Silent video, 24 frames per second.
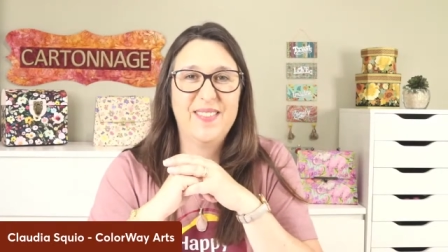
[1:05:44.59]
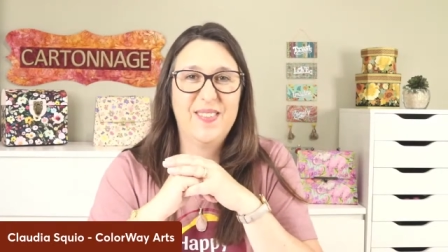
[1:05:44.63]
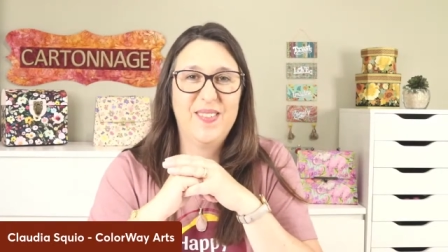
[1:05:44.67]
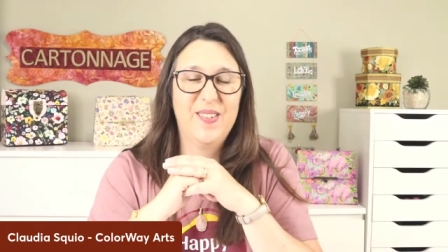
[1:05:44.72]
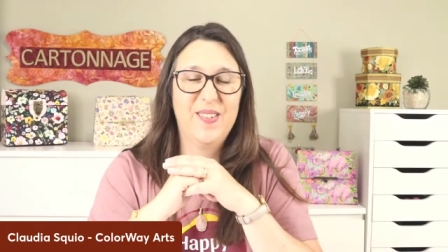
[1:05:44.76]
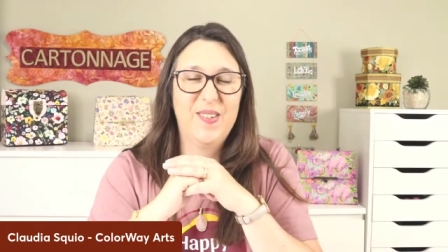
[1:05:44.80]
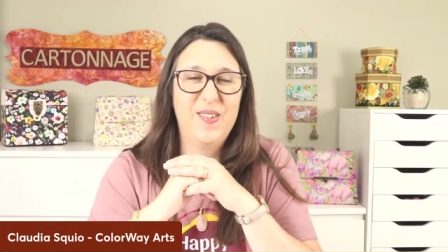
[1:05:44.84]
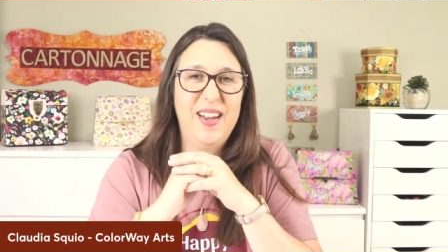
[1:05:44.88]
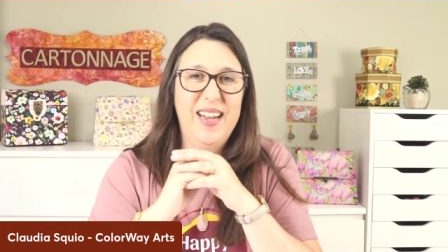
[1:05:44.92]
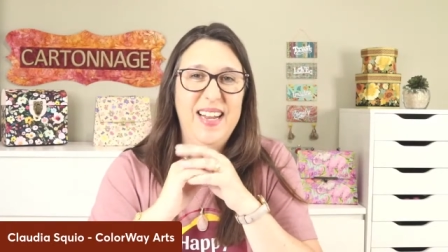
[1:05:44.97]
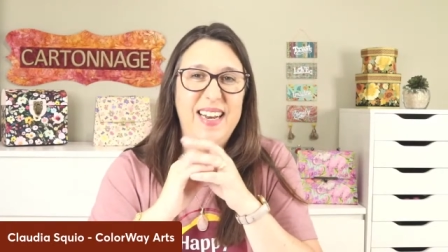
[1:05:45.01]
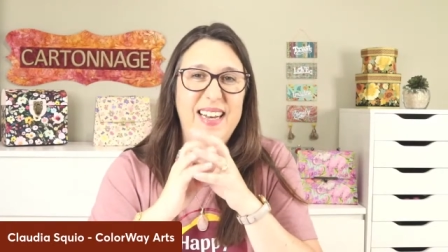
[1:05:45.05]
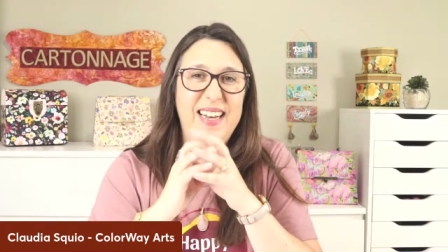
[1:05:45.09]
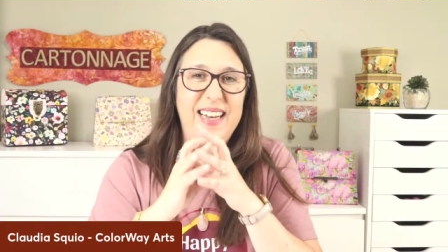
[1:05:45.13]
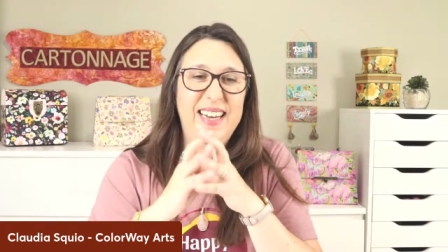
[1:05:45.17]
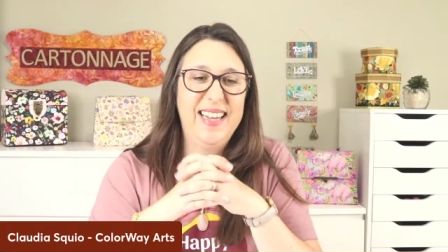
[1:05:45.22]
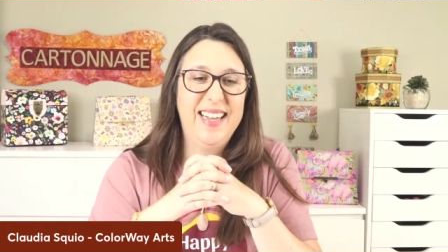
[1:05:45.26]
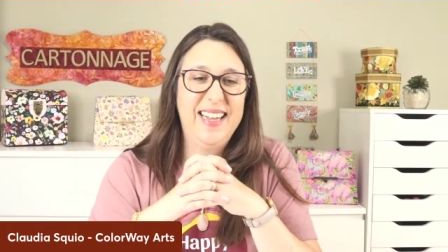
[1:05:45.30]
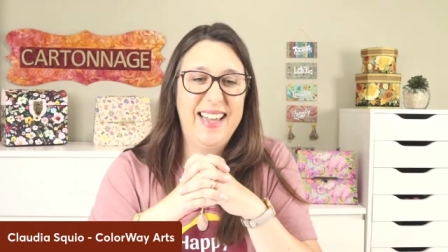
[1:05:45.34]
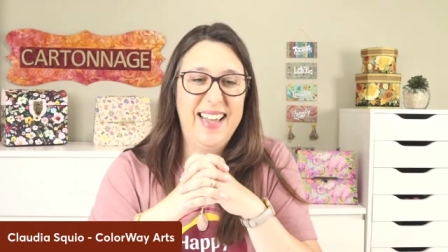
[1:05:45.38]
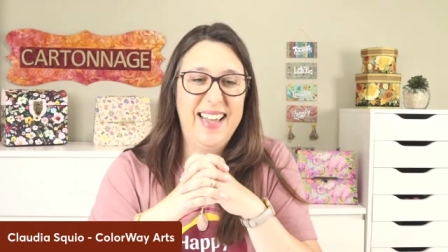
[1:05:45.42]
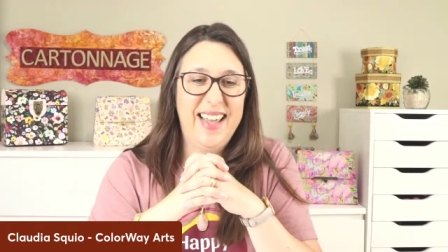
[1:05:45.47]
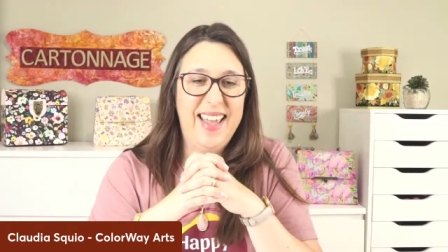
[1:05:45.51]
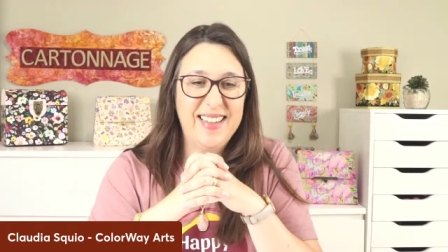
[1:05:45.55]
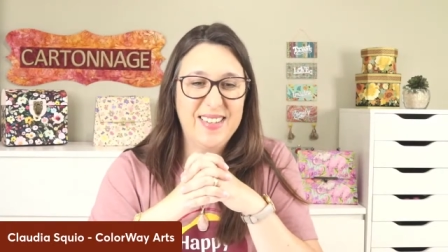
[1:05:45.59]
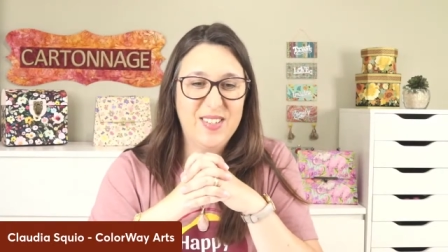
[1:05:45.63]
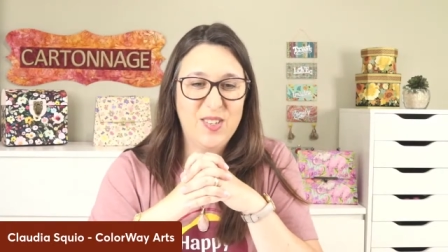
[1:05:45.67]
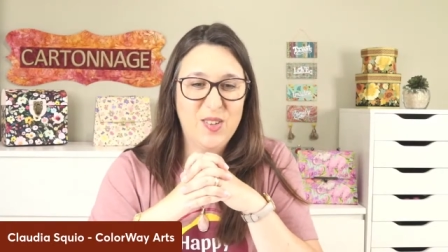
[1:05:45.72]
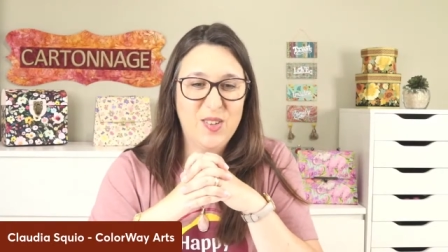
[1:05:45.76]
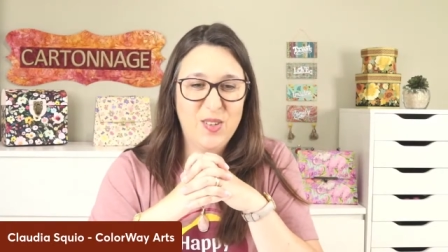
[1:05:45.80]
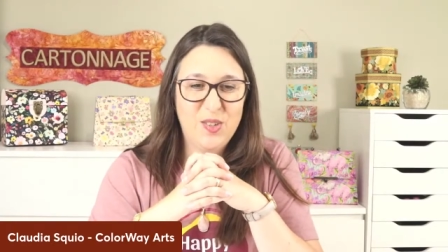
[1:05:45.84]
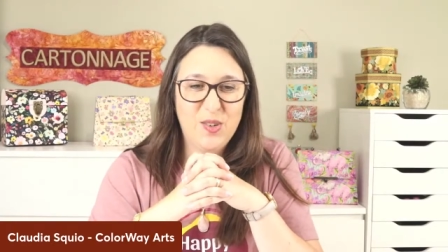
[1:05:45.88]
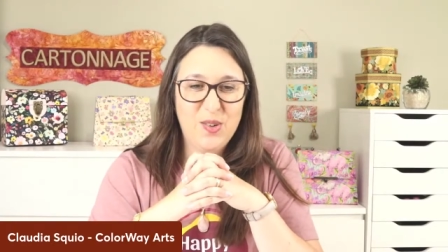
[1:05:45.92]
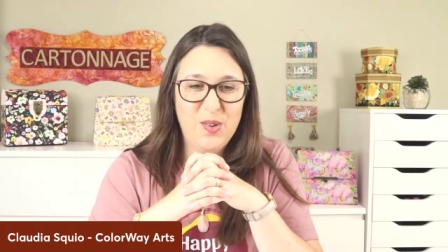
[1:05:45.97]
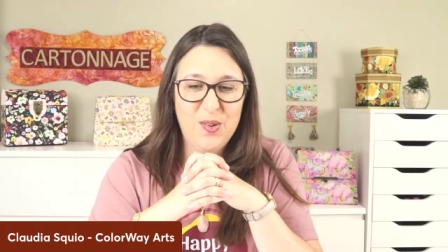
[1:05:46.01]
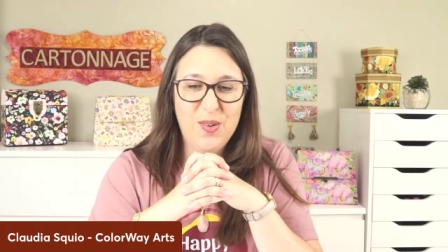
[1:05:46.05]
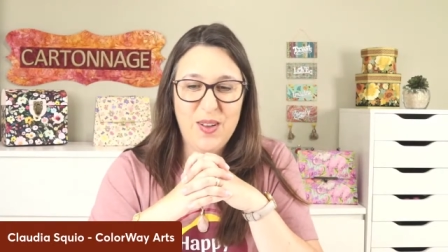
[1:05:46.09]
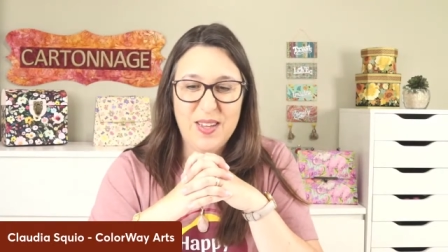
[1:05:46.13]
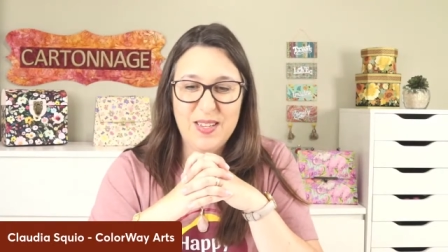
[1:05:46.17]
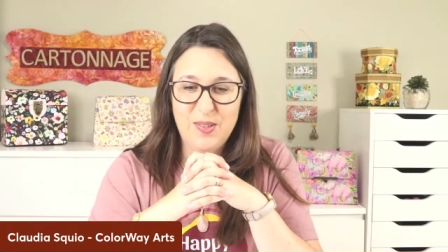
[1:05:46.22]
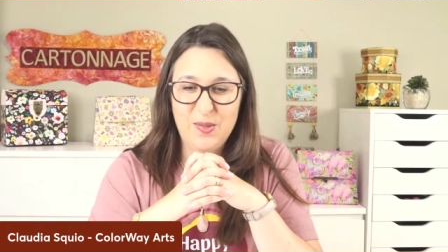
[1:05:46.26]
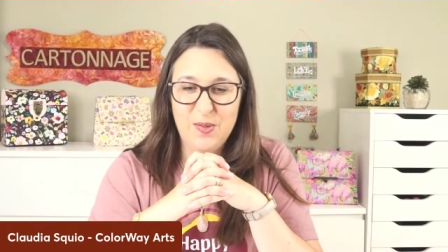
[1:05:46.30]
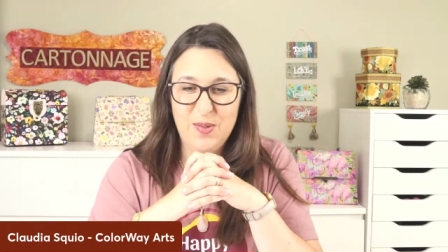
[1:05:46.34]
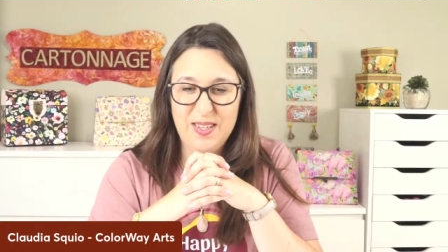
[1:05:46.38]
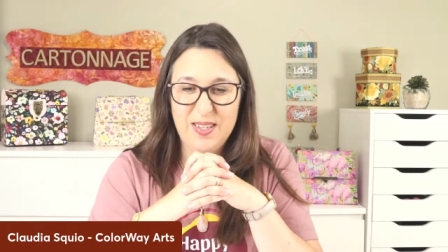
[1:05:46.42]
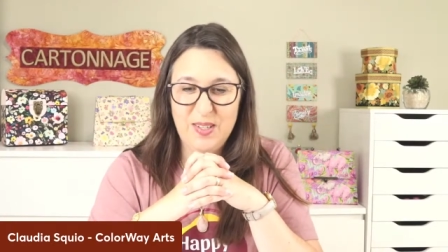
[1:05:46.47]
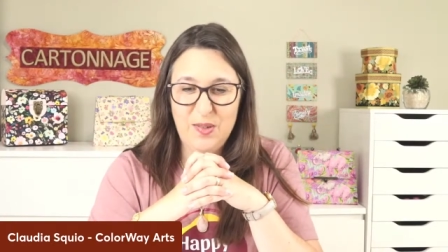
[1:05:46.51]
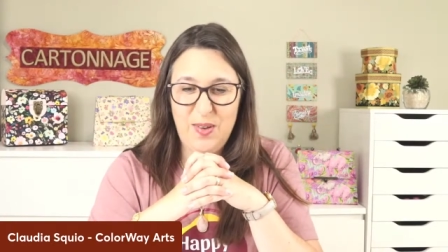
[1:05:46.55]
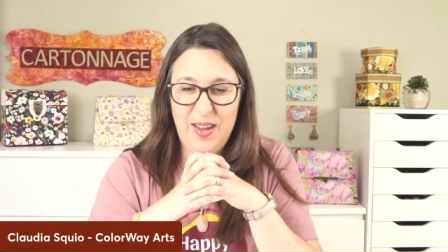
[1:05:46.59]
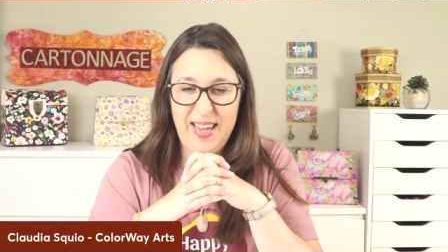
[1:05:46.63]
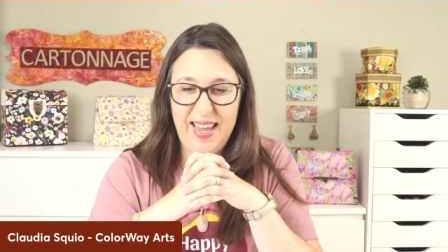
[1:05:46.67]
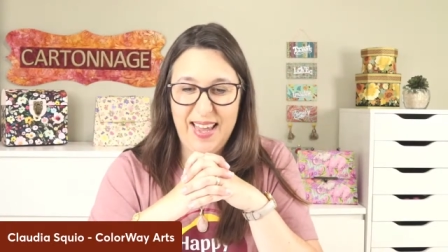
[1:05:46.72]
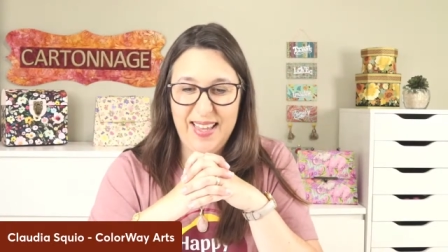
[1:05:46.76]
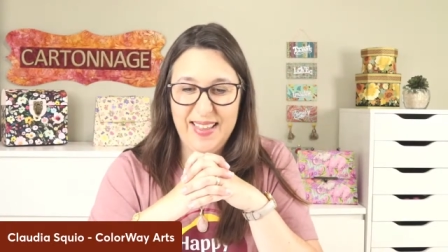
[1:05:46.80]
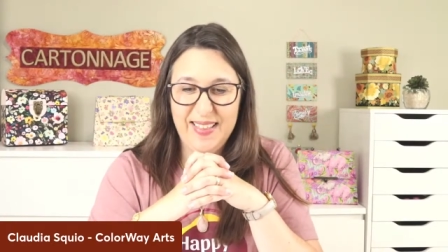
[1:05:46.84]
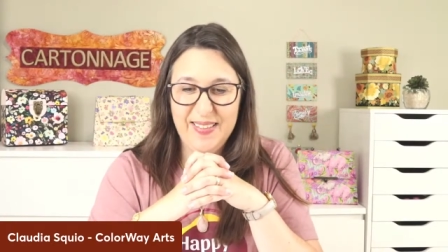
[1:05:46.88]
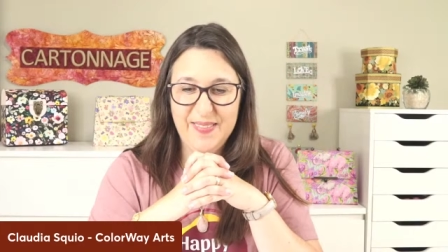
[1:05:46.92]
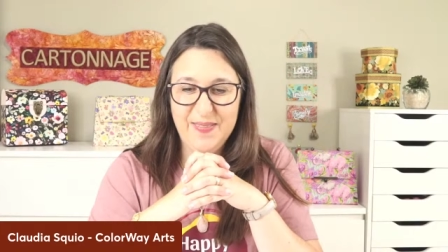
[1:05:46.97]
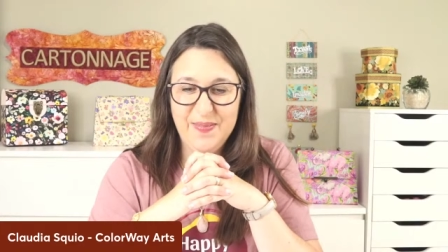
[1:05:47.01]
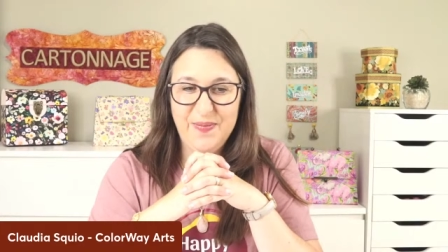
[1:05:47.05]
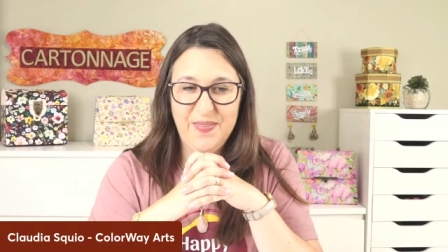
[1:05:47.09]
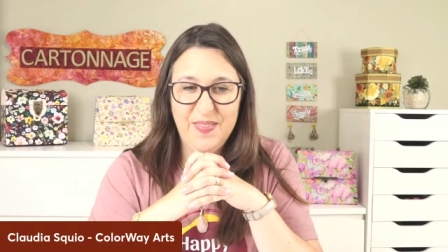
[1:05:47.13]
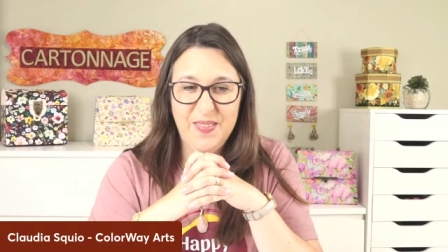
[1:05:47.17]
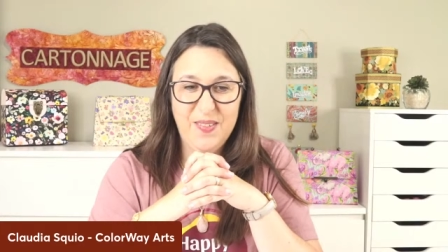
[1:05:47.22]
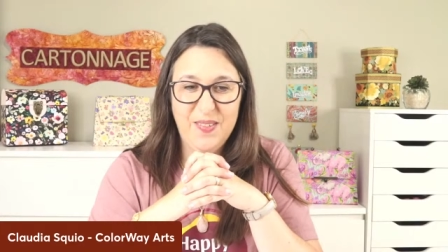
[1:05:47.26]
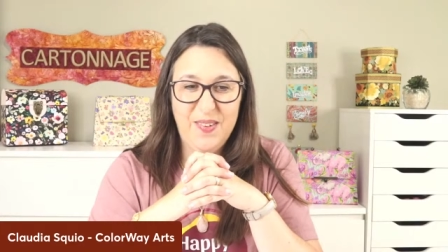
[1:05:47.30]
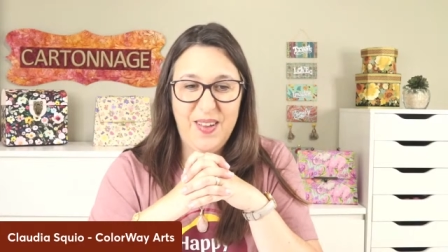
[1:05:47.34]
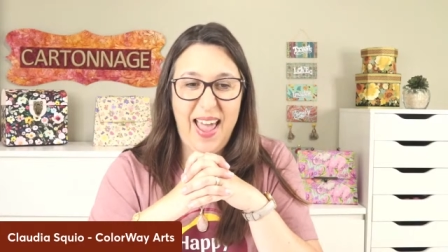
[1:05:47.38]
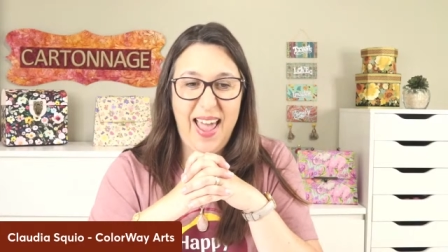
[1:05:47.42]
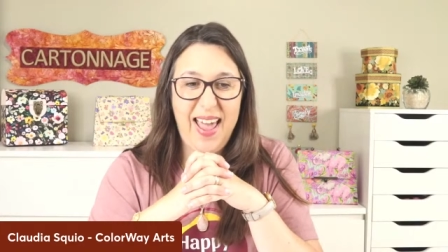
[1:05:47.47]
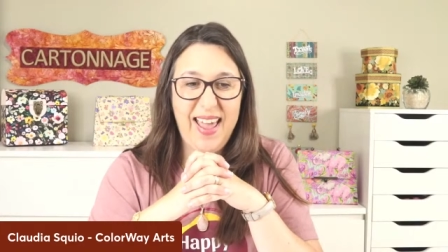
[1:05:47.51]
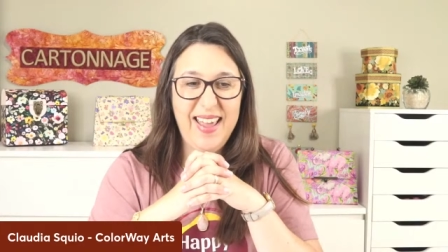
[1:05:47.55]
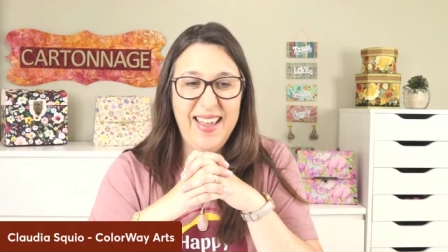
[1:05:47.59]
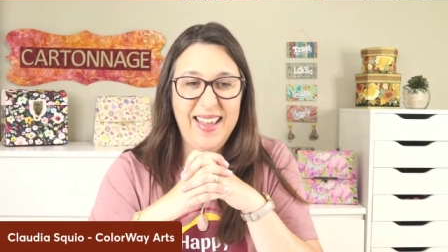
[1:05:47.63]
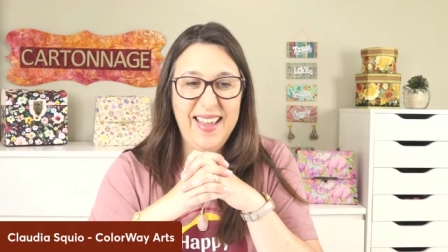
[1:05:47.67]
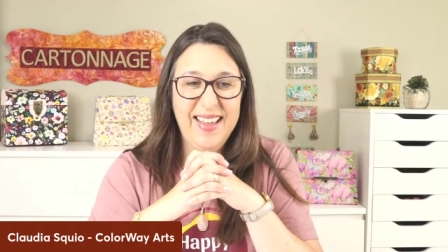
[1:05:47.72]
really answer to you as soon as we can. Okay?